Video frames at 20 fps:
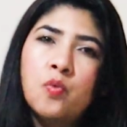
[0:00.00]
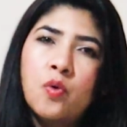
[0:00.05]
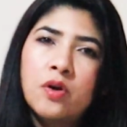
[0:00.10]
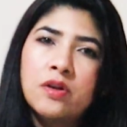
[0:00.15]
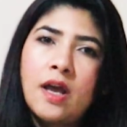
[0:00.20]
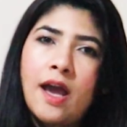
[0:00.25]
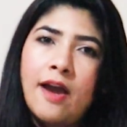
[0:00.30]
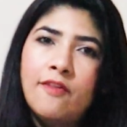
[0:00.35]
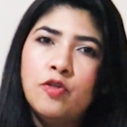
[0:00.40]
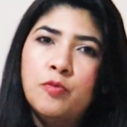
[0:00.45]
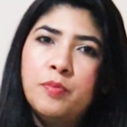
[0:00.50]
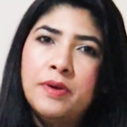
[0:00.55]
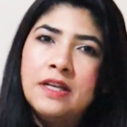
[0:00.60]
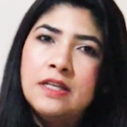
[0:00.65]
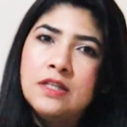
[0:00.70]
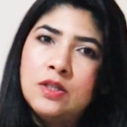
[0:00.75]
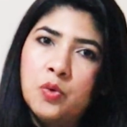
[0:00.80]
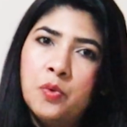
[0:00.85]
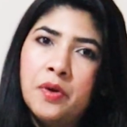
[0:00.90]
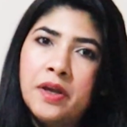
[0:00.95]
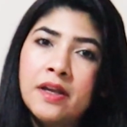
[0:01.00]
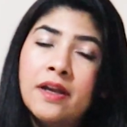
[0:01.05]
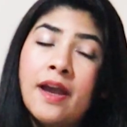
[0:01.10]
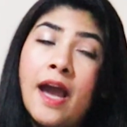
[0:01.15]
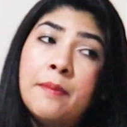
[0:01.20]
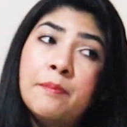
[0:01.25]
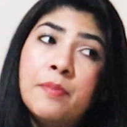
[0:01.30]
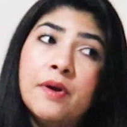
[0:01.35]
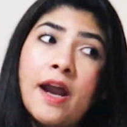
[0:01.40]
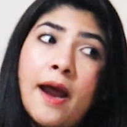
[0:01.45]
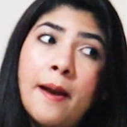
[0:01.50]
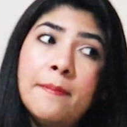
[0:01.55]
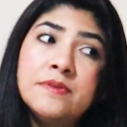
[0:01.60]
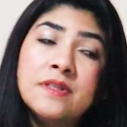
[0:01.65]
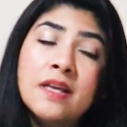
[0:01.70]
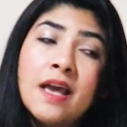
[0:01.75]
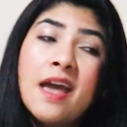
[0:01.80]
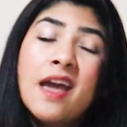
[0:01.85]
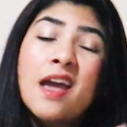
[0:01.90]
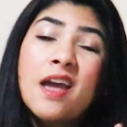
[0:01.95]
what have you been doing, and
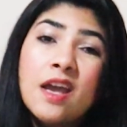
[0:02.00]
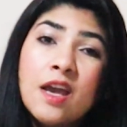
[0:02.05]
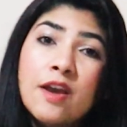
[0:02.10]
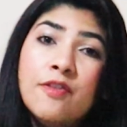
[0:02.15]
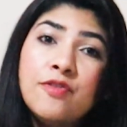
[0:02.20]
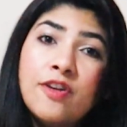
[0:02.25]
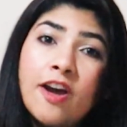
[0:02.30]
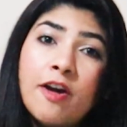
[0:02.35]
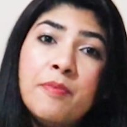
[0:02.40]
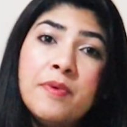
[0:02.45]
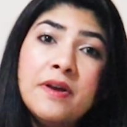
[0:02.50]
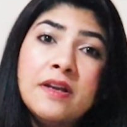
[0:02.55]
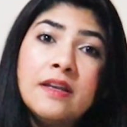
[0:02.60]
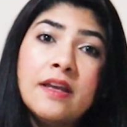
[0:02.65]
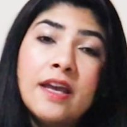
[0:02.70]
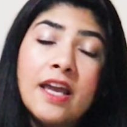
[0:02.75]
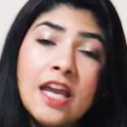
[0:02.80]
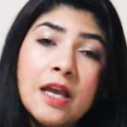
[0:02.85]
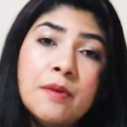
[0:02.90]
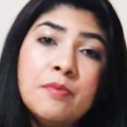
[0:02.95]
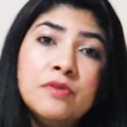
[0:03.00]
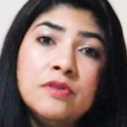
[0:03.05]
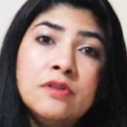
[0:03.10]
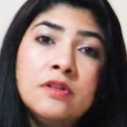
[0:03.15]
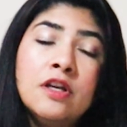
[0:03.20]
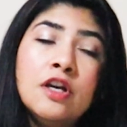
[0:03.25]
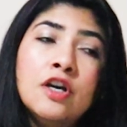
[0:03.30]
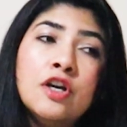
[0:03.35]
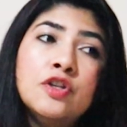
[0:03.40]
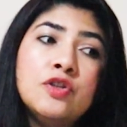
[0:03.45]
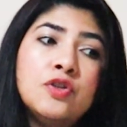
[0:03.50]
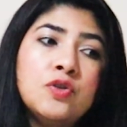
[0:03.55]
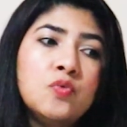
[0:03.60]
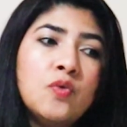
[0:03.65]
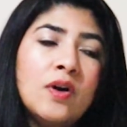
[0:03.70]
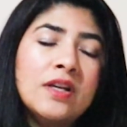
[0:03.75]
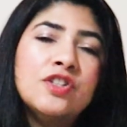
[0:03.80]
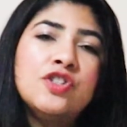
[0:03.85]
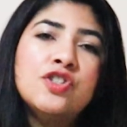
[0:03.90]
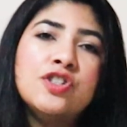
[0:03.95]
perhaps if you have been able
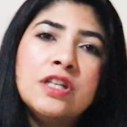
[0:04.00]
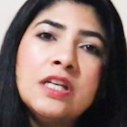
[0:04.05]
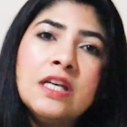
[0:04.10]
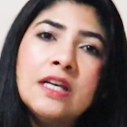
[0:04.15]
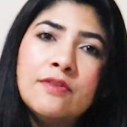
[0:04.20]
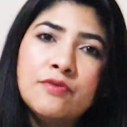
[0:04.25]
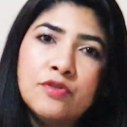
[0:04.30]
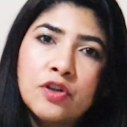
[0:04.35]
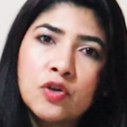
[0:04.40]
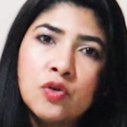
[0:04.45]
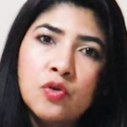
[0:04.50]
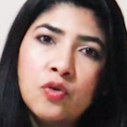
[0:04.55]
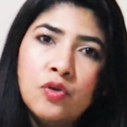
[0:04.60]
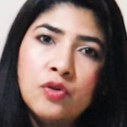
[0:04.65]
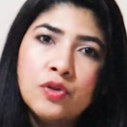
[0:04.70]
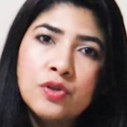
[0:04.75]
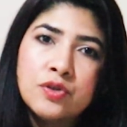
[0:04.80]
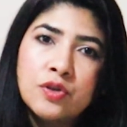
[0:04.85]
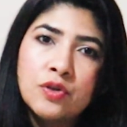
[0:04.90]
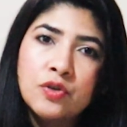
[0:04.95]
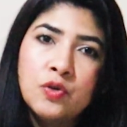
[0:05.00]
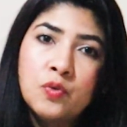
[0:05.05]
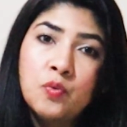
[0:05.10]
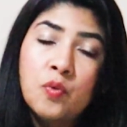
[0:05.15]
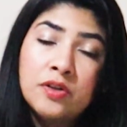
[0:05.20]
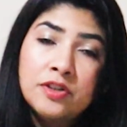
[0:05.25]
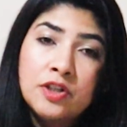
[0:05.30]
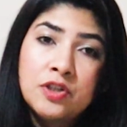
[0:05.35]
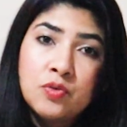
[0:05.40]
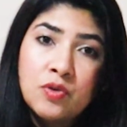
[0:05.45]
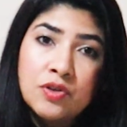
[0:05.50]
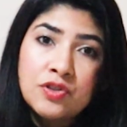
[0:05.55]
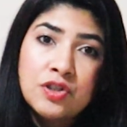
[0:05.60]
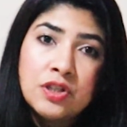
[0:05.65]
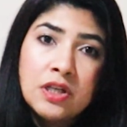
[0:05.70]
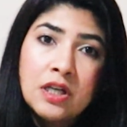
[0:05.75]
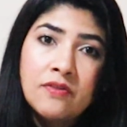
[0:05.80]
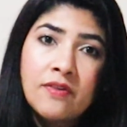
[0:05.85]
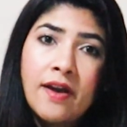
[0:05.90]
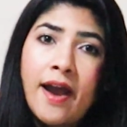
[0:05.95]
to achieve the goals you wanted to
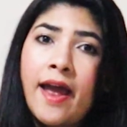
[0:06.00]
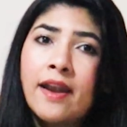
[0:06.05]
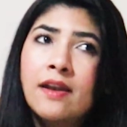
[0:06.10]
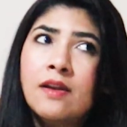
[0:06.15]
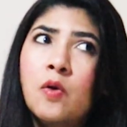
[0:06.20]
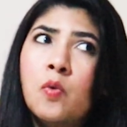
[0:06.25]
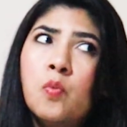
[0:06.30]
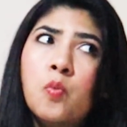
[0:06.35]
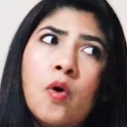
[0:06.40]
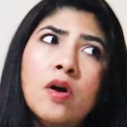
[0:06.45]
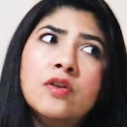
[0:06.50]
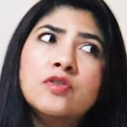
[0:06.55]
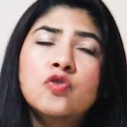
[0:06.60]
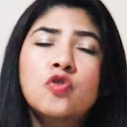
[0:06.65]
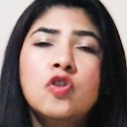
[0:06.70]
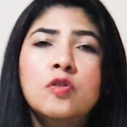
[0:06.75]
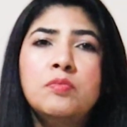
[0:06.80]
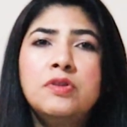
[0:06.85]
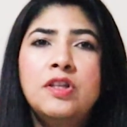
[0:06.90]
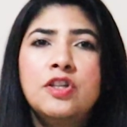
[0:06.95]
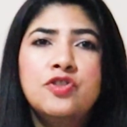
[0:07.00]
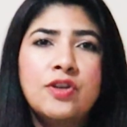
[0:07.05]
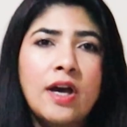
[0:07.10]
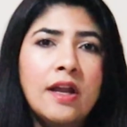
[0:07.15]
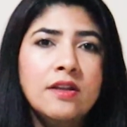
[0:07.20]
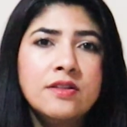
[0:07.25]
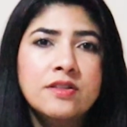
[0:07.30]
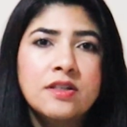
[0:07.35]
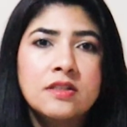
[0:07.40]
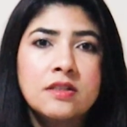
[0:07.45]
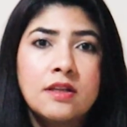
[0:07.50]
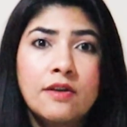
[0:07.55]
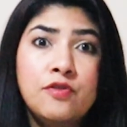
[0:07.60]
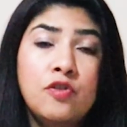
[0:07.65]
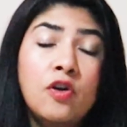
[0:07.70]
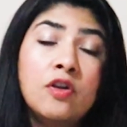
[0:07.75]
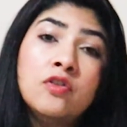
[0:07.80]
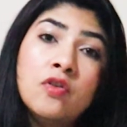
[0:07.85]
achieve, and what could be the challenges if you're